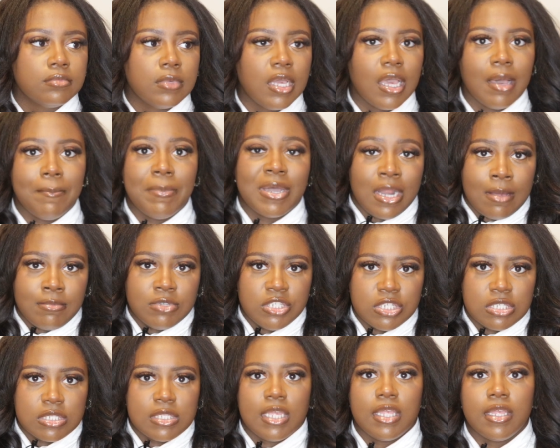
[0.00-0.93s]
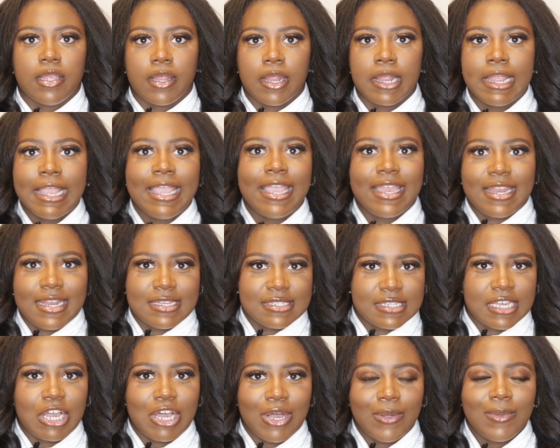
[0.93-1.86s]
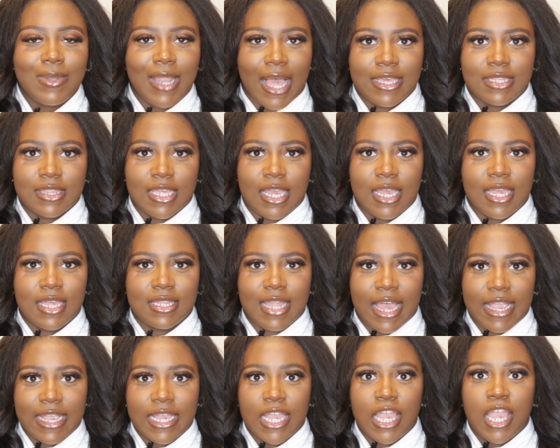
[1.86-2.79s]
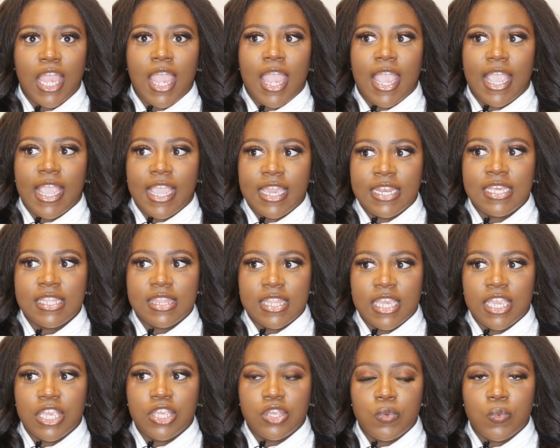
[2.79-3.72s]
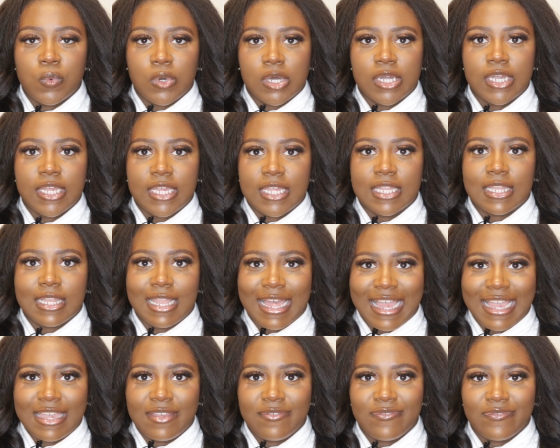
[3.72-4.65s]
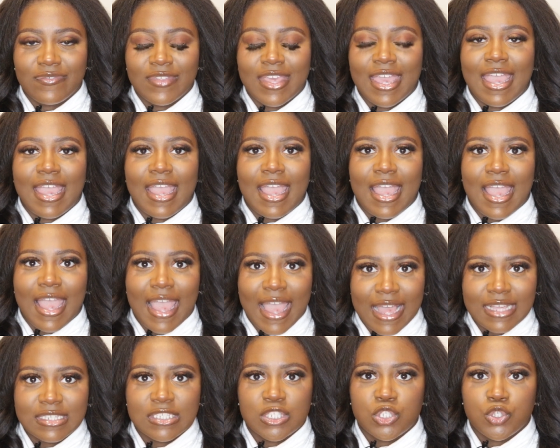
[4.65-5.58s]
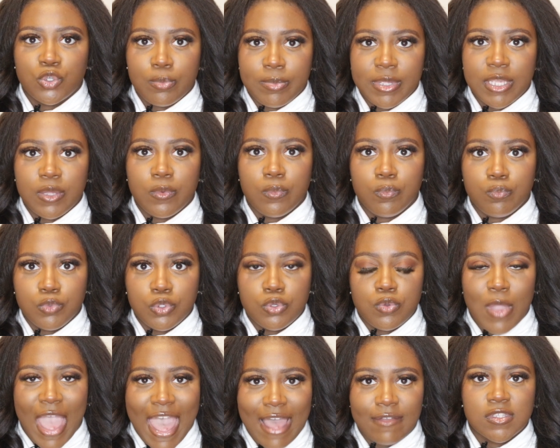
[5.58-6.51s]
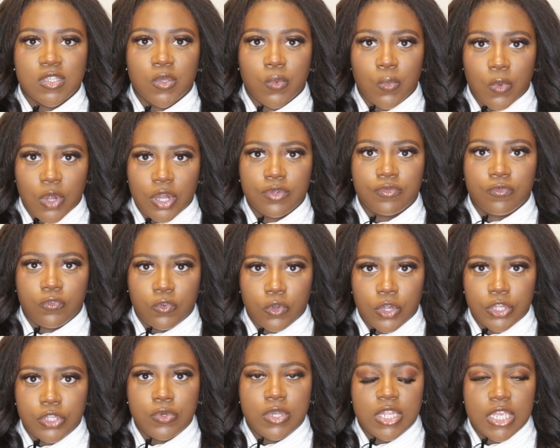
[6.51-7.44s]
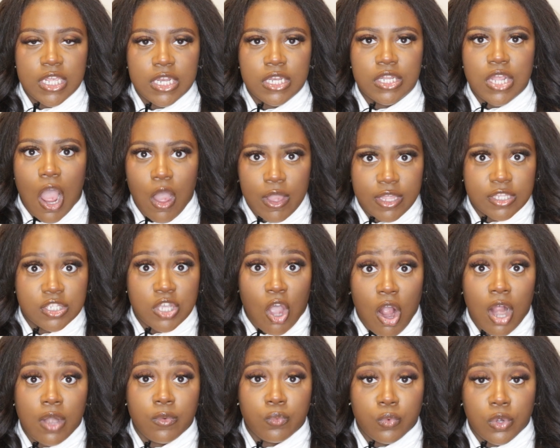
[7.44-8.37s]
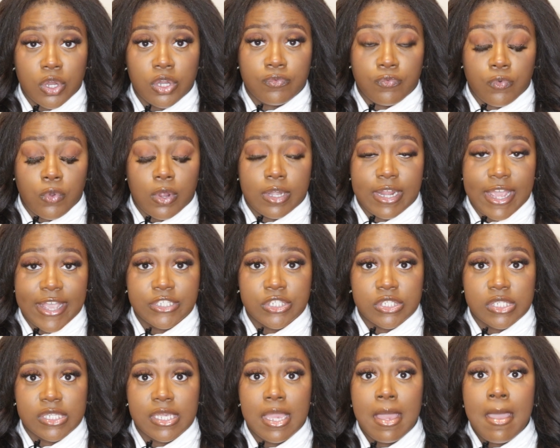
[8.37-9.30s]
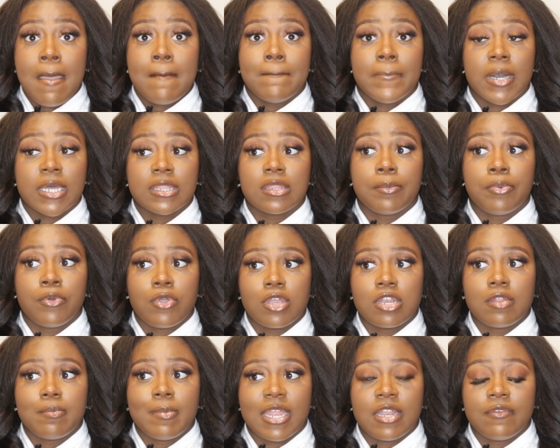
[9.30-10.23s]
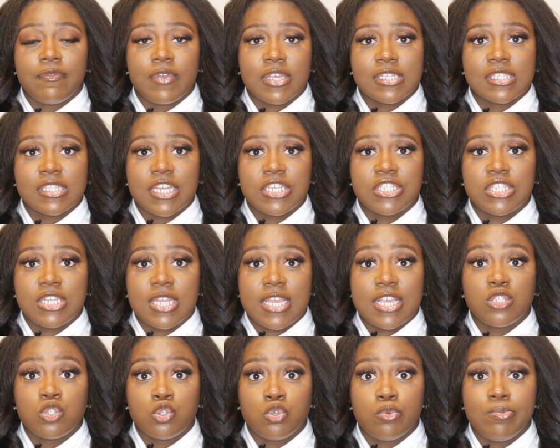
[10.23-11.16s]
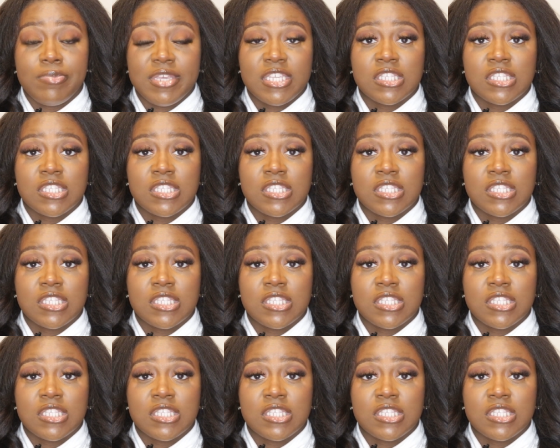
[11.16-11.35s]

But I'm going to just sit here. It doesn't go like that. Like anything you want in life has to be, you have to work for. It's hard work for it actually, but the point of manifestation is to be